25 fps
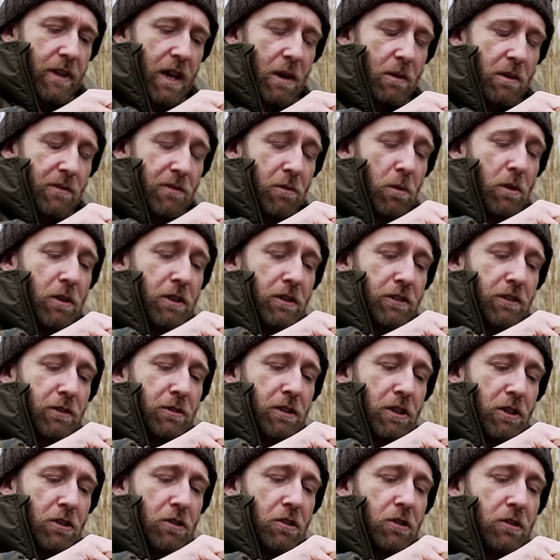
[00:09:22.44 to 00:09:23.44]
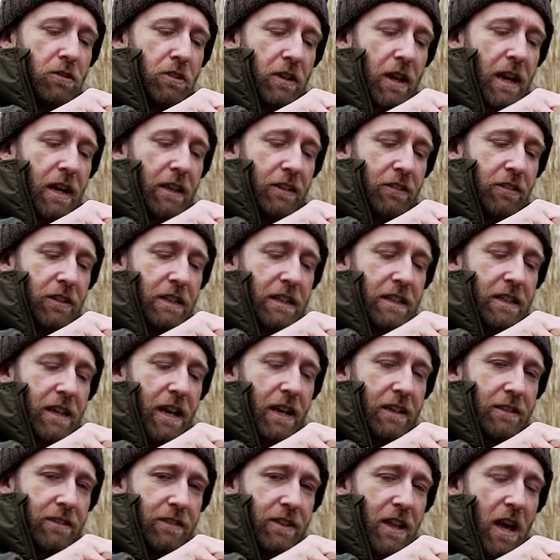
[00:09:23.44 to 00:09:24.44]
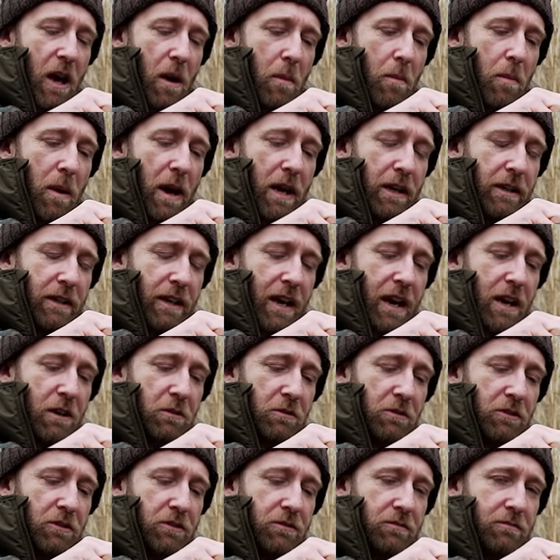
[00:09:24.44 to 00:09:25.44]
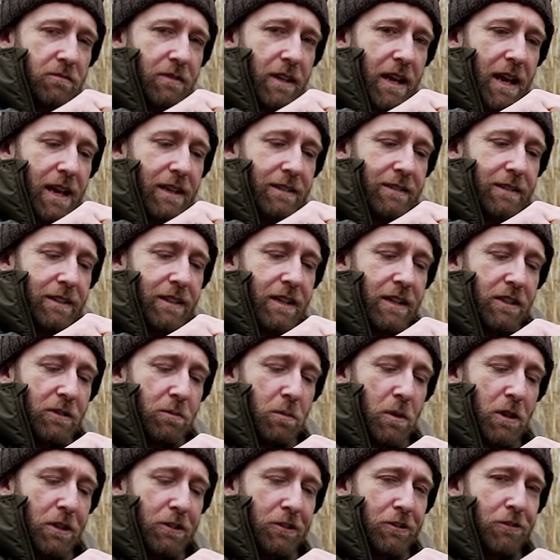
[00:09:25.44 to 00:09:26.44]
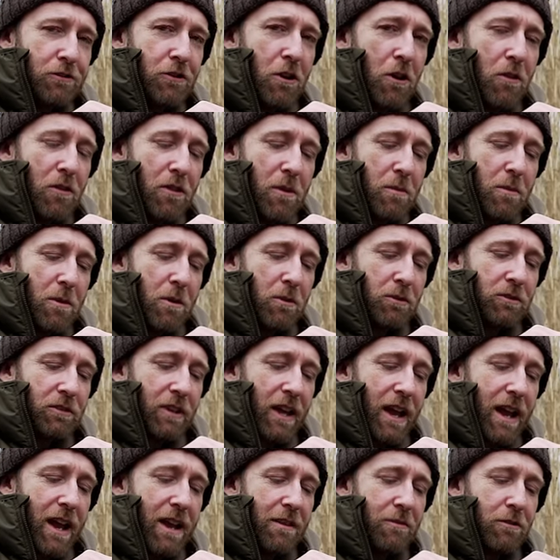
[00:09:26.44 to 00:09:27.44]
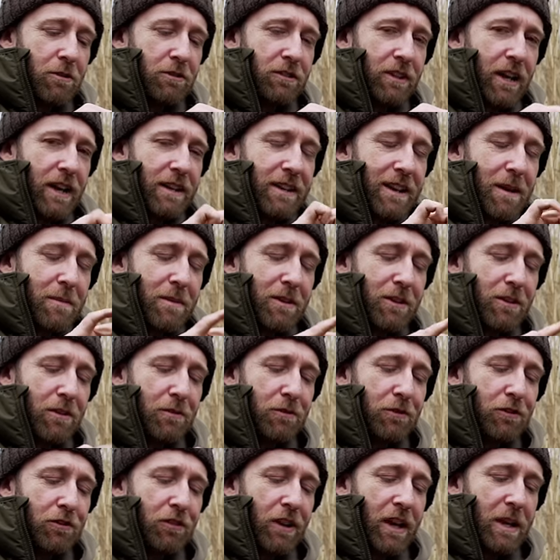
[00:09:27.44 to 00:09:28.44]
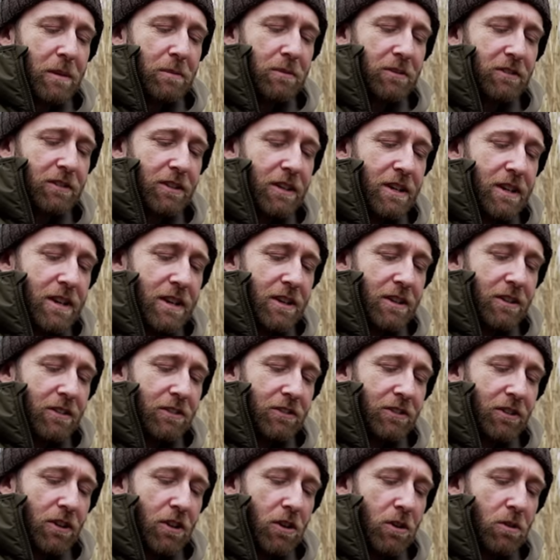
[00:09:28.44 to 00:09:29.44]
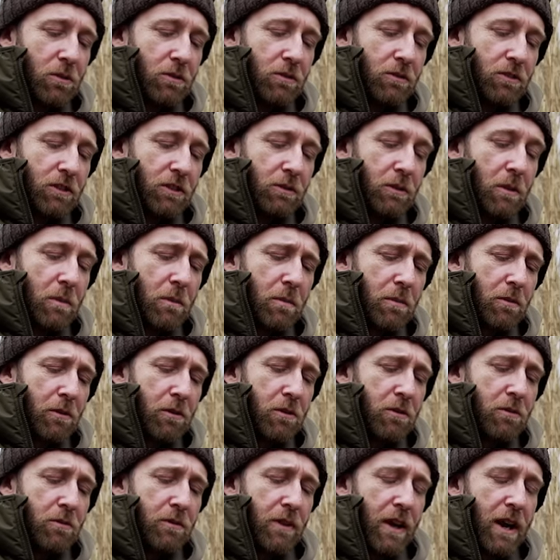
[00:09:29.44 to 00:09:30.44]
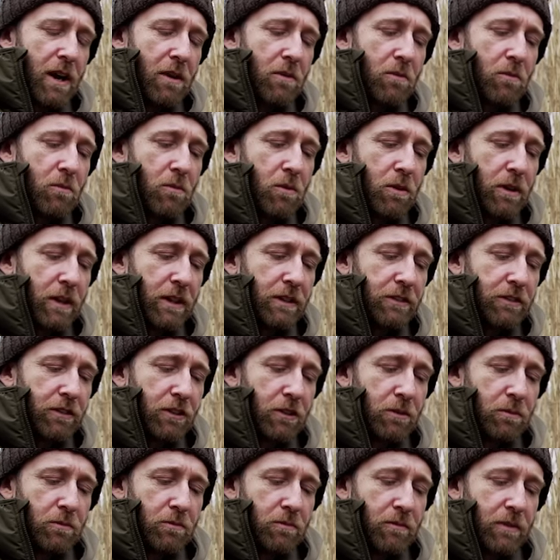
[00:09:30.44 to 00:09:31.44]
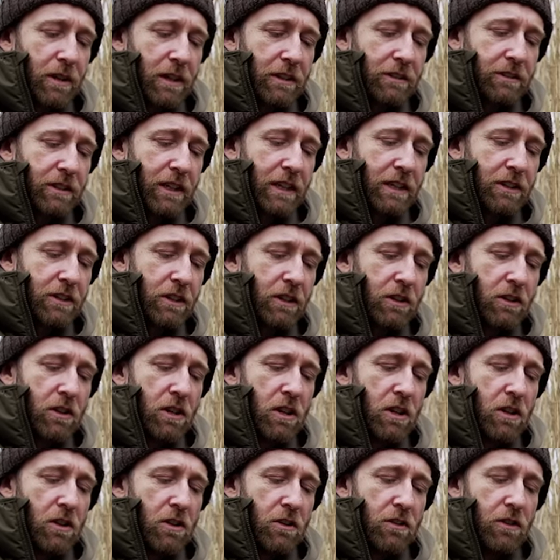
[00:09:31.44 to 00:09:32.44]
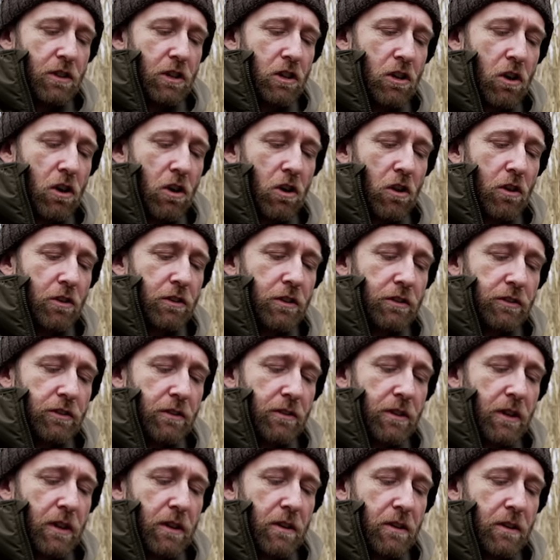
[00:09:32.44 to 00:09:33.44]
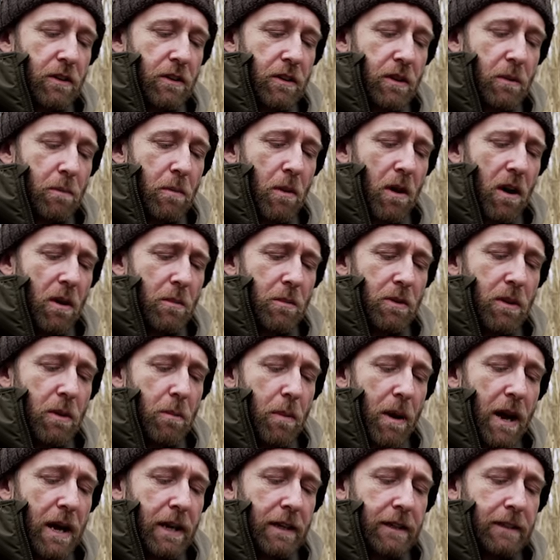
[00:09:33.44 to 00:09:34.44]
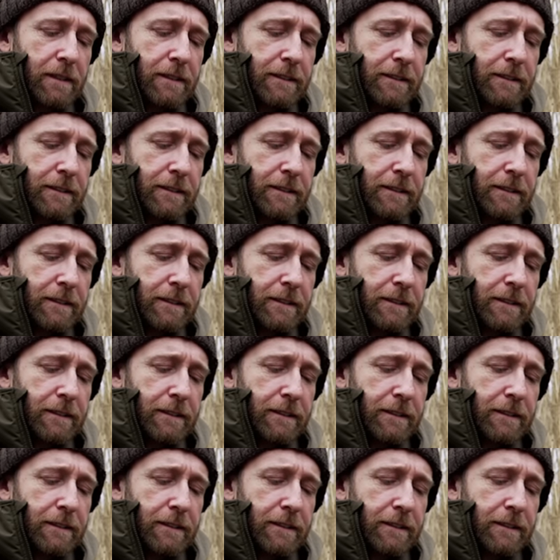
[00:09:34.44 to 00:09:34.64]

Now if you wanted to you could actually cast that bag out as it is but it's not the most aerodynamic of shapes so to improve that what I do I take the, the corners of the, the bottom of the bag